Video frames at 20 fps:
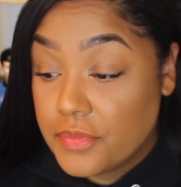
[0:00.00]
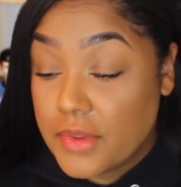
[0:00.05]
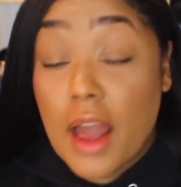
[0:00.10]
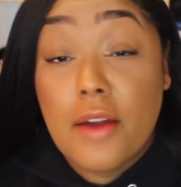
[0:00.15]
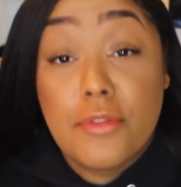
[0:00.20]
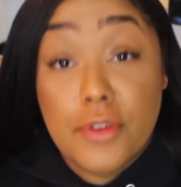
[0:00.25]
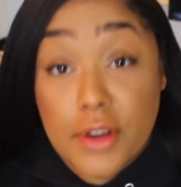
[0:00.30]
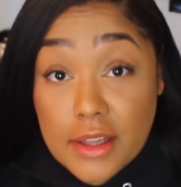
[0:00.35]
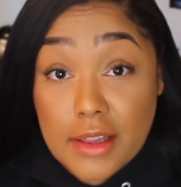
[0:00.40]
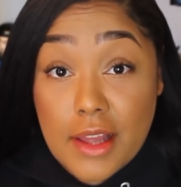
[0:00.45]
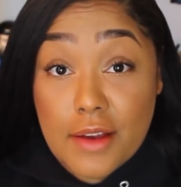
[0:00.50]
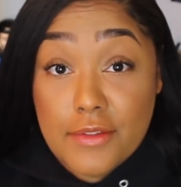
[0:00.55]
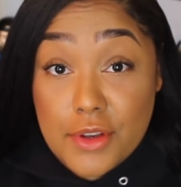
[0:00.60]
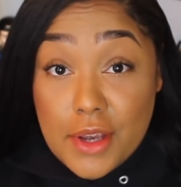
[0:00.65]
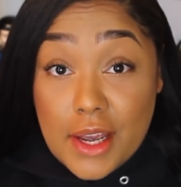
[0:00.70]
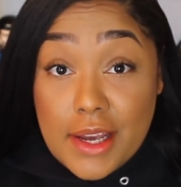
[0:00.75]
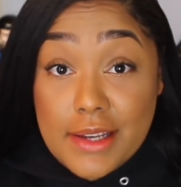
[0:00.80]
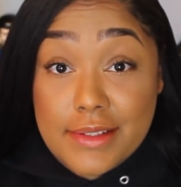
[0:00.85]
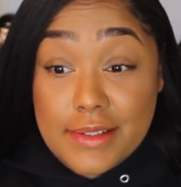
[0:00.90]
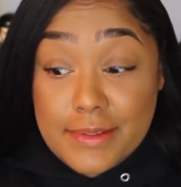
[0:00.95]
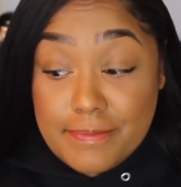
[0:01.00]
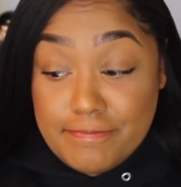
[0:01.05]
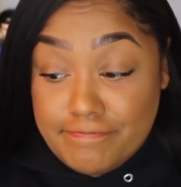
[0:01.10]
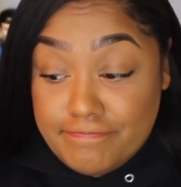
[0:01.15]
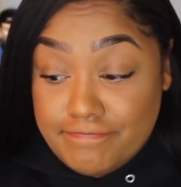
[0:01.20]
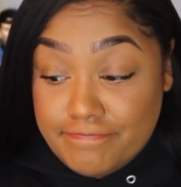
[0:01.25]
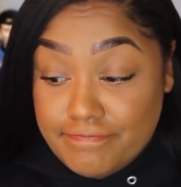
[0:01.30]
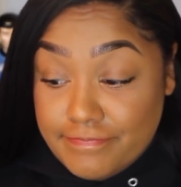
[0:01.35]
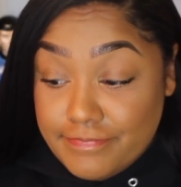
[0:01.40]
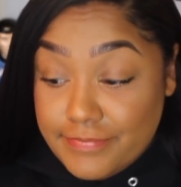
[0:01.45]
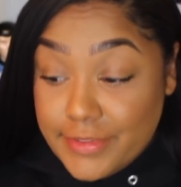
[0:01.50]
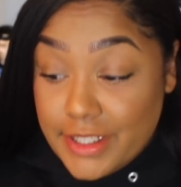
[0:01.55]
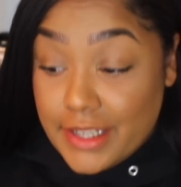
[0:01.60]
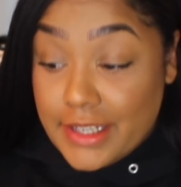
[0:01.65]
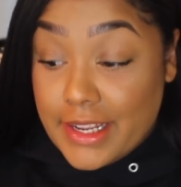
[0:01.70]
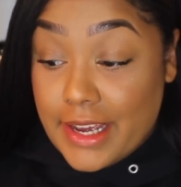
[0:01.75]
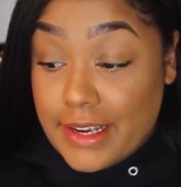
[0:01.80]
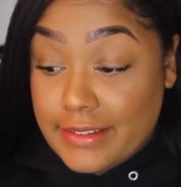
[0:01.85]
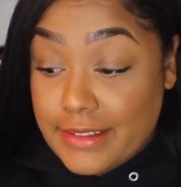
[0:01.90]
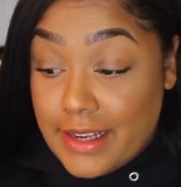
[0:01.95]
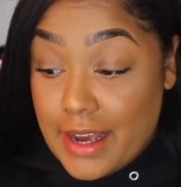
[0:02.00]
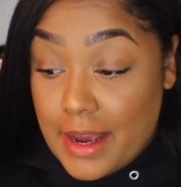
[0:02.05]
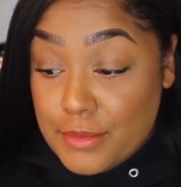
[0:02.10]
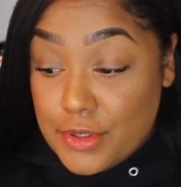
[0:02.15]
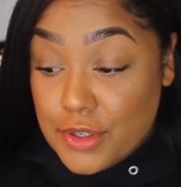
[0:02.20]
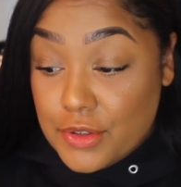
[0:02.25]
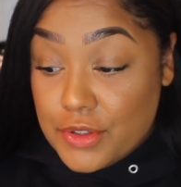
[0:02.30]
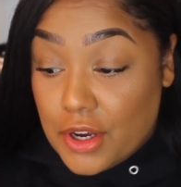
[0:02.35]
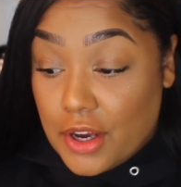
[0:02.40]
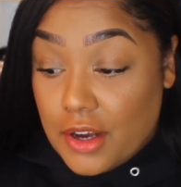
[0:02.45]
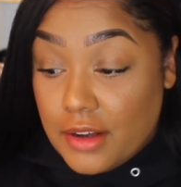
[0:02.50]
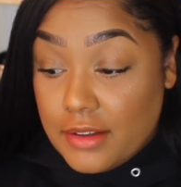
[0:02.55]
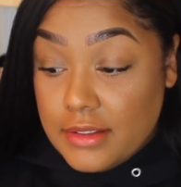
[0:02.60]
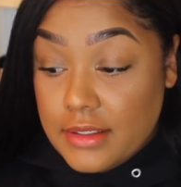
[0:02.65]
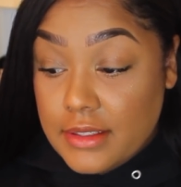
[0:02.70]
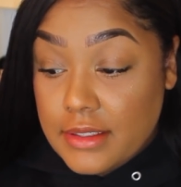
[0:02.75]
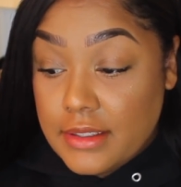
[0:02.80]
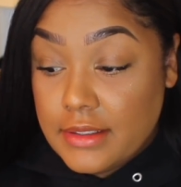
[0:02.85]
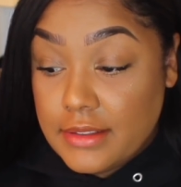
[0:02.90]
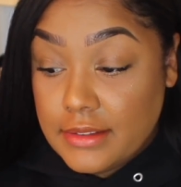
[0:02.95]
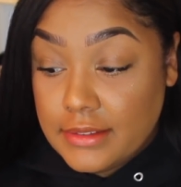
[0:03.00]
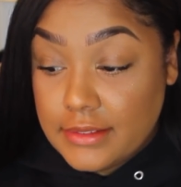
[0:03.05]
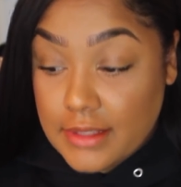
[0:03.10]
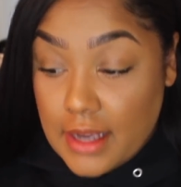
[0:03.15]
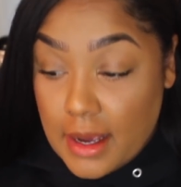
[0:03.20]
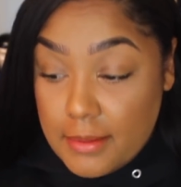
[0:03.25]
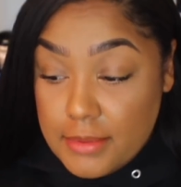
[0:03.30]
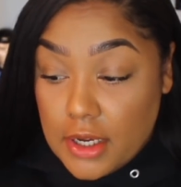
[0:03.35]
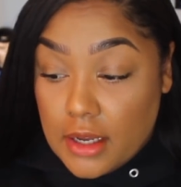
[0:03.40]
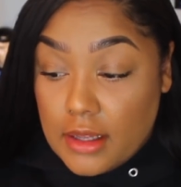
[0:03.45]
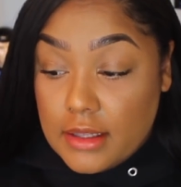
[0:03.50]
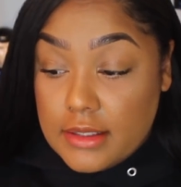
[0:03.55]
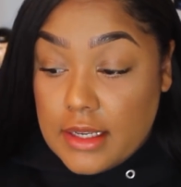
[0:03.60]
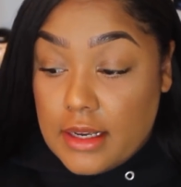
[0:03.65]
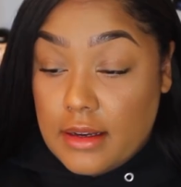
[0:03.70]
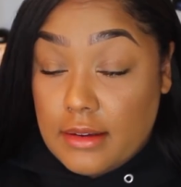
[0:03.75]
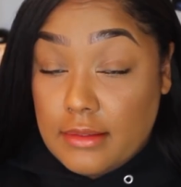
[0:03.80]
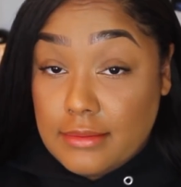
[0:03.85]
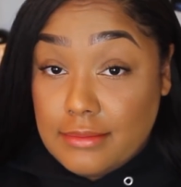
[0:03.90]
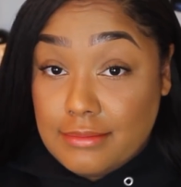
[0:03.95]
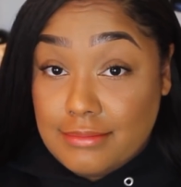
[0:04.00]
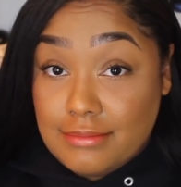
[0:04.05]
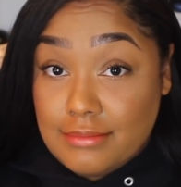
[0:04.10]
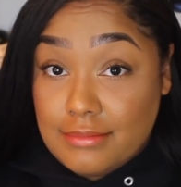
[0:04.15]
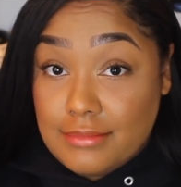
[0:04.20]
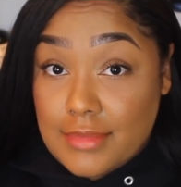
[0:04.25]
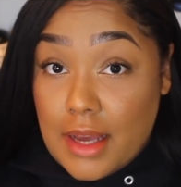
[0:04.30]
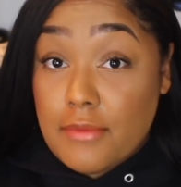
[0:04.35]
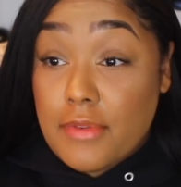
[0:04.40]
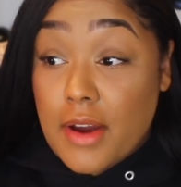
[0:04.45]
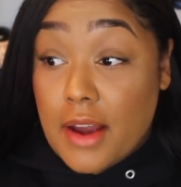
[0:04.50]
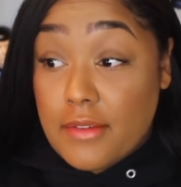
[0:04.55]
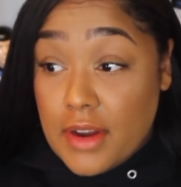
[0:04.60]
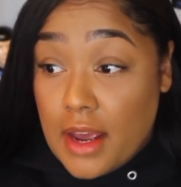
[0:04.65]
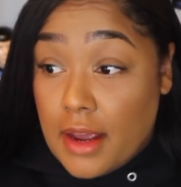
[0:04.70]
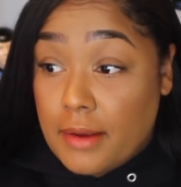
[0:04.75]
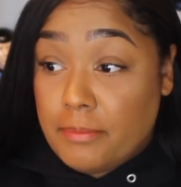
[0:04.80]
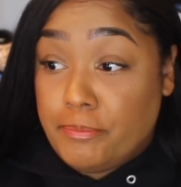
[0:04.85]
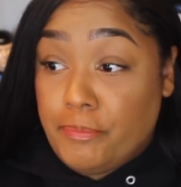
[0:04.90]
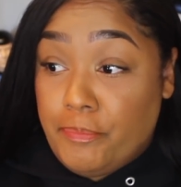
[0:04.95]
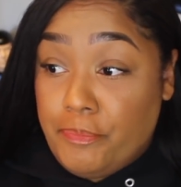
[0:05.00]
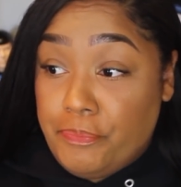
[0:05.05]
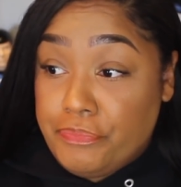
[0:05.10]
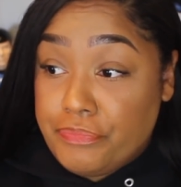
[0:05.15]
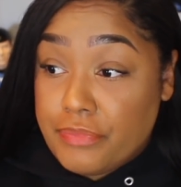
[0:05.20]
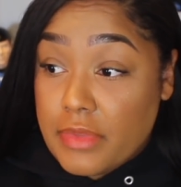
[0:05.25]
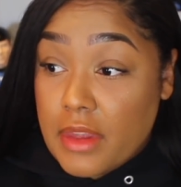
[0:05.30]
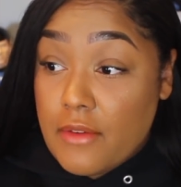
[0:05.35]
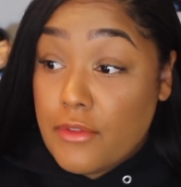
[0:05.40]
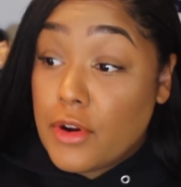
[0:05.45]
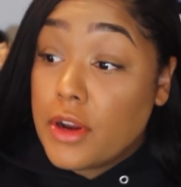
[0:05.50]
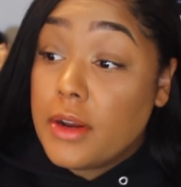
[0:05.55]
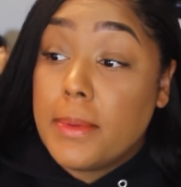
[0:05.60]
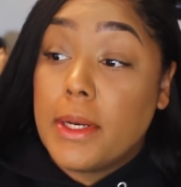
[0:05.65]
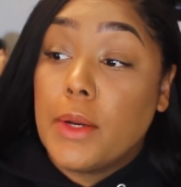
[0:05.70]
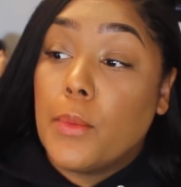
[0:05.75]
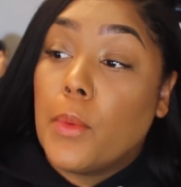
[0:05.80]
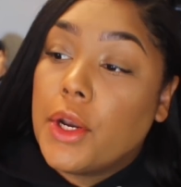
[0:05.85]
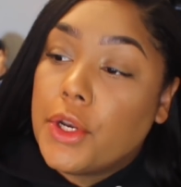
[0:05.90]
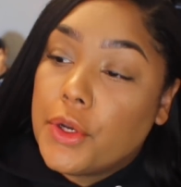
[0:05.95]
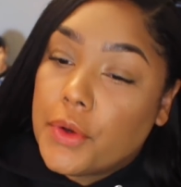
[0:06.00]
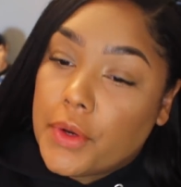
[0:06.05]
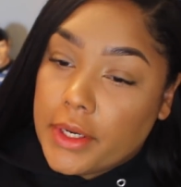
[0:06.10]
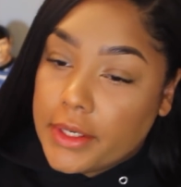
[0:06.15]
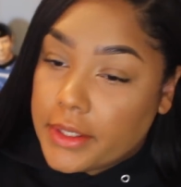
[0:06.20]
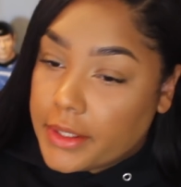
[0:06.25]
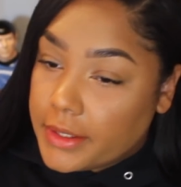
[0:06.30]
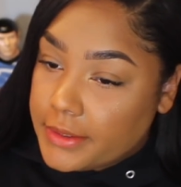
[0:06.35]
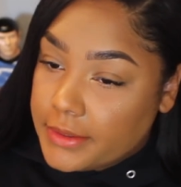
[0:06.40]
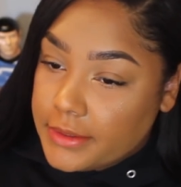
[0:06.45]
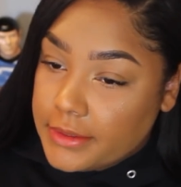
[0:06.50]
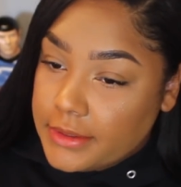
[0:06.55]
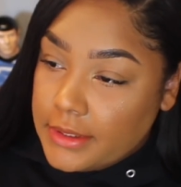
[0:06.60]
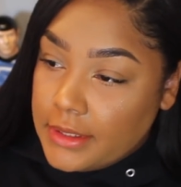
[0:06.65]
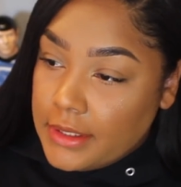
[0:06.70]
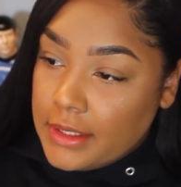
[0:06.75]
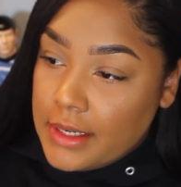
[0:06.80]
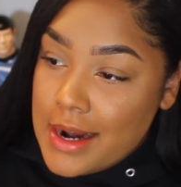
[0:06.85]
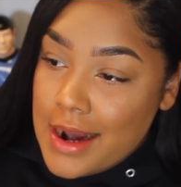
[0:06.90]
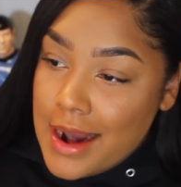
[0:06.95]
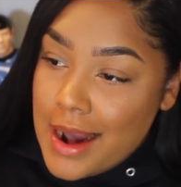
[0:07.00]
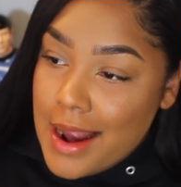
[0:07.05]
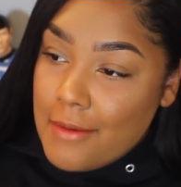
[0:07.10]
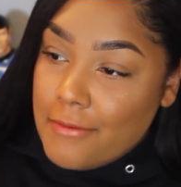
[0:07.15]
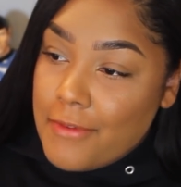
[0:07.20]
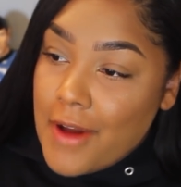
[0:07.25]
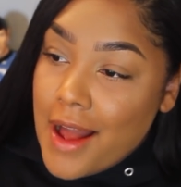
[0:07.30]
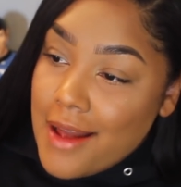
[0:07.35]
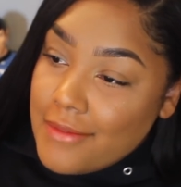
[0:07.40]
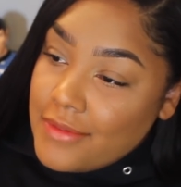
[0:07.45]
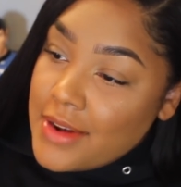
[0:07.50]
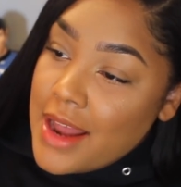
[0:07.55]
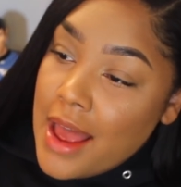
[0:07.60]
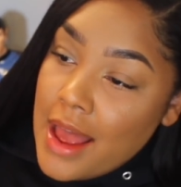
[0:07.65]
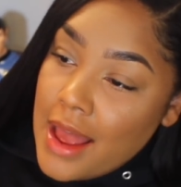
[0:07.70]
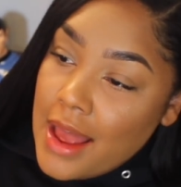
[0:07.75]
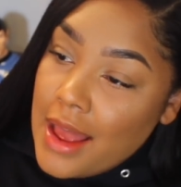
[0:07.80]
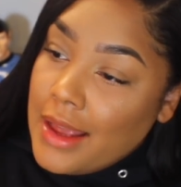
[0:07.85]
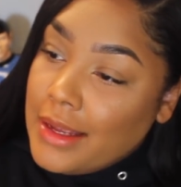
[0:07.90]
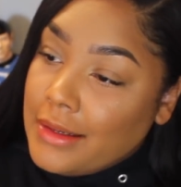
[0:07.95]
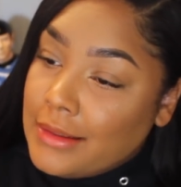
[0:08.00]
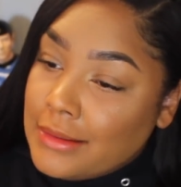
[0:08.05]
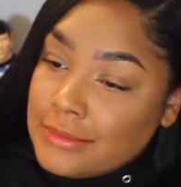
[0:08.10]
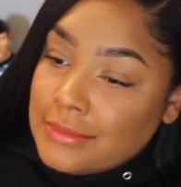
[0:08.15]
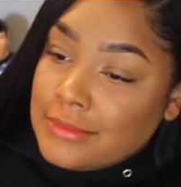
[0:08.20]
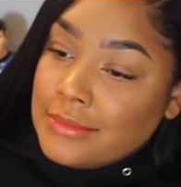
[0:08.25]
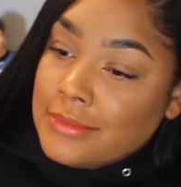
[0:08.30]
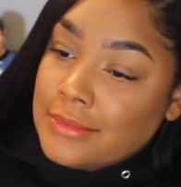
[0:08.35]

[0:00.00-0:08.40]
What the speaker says: I freaking love you guys. Look at that. I'm so tall. I'm tall as hell. I'm 5'9". For anybody wondering, I'm 5'9".